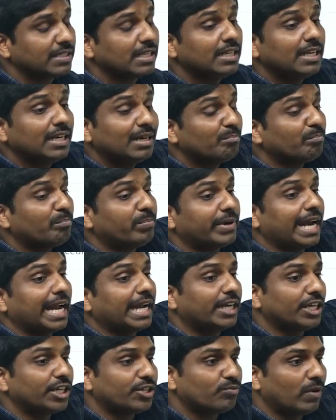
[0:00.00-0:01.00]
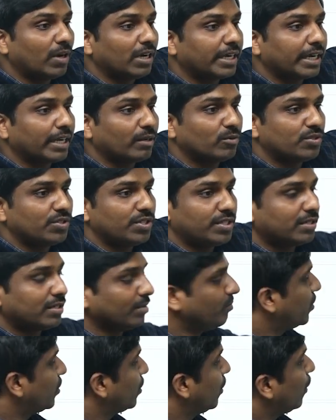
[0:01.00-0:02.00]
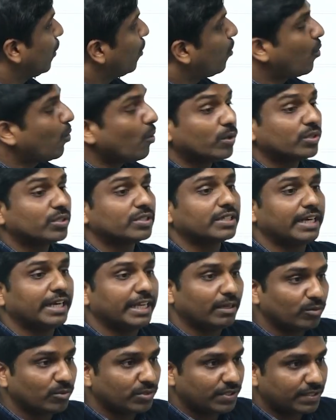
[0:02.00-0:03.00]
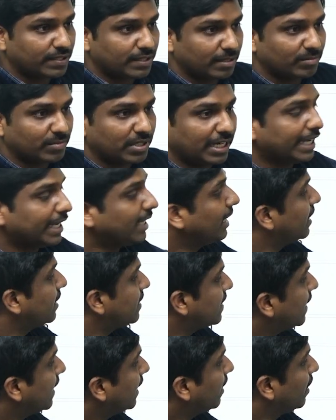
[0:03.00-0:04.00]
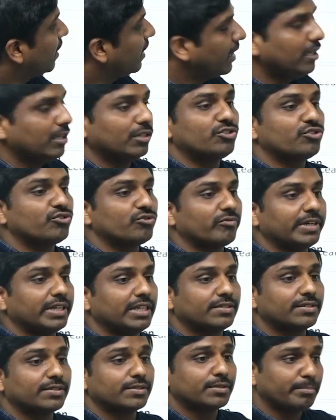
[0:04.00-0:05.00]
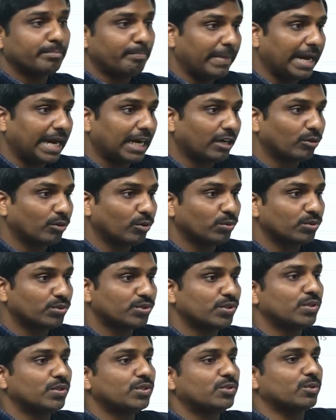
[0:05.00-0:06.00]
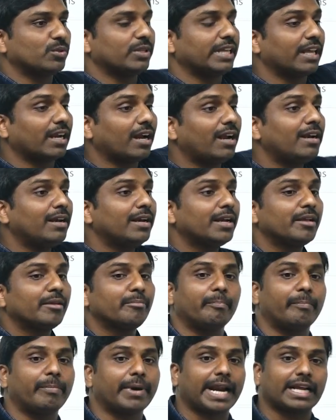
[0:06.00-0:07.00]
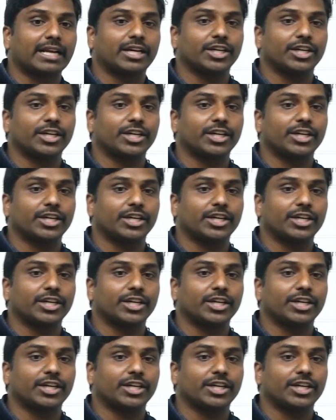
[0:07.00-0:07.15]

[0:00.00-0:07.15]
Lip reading: brackish water ecosystems, coastal ecosystems like let's say estuaries, mangroves. So they are all brackish